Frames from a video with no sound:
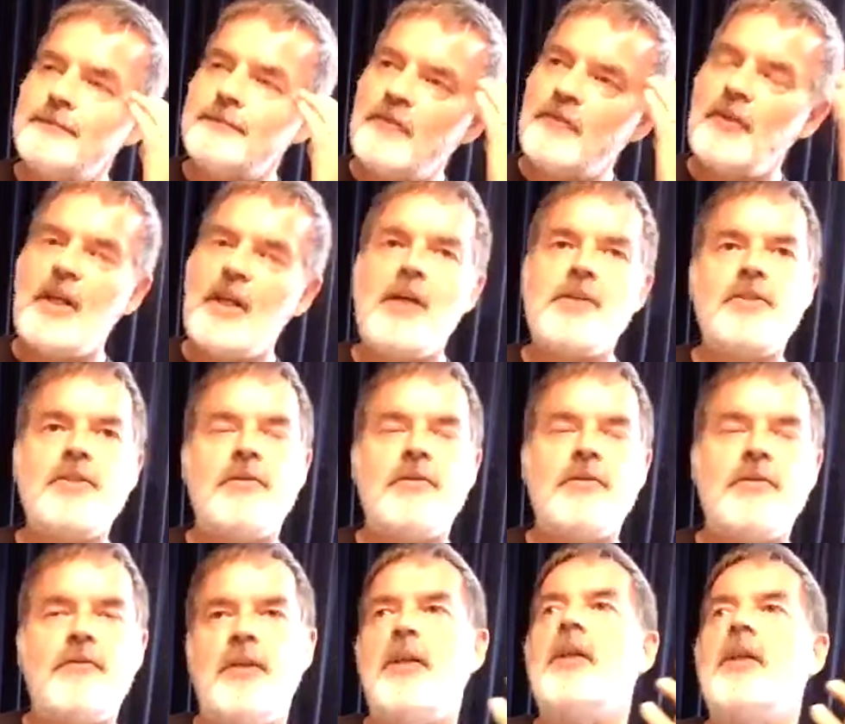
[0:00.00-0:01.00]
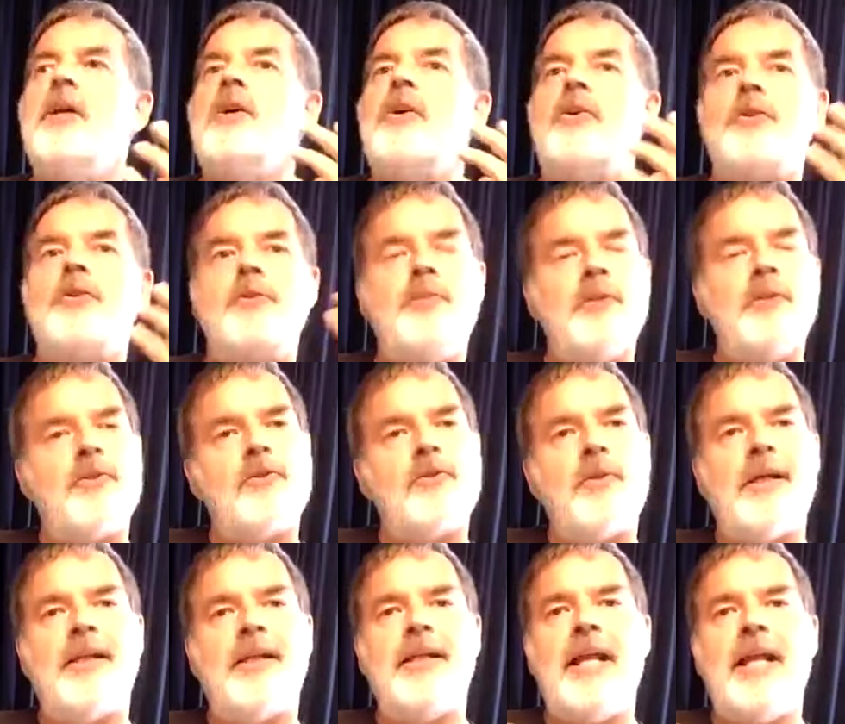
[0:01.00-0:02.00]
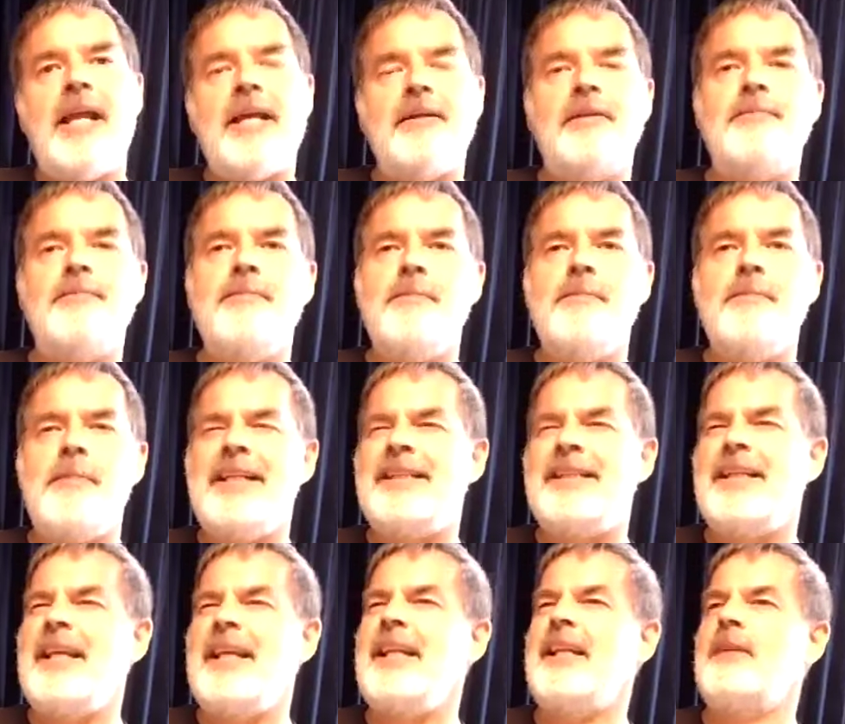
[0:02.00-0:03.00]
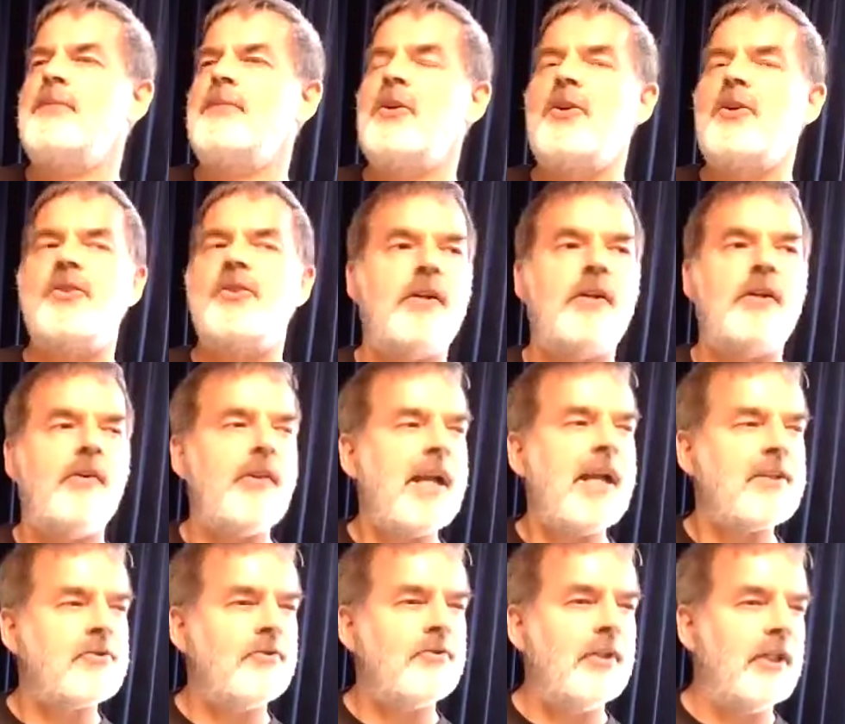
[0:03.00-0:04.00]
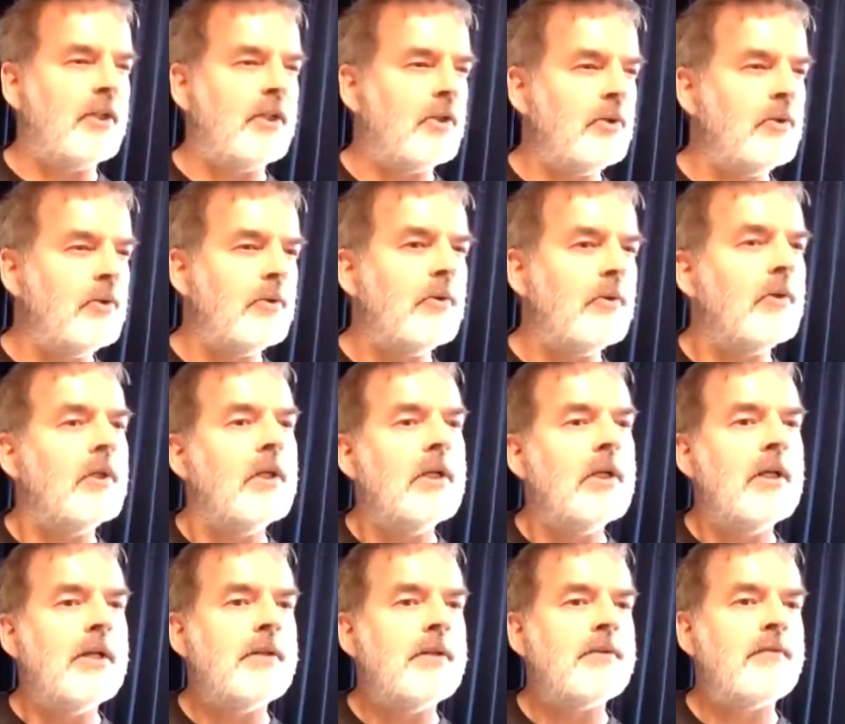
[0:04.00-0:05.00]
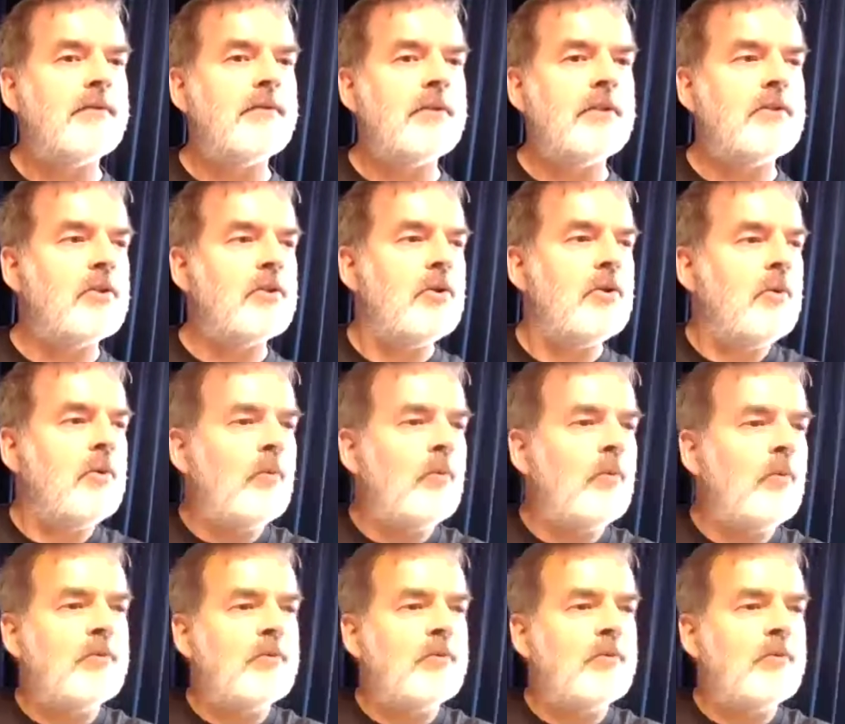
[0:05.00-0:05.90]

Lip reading: philosophy or spirituality and maintaining a motorcycle, that's really cool. Two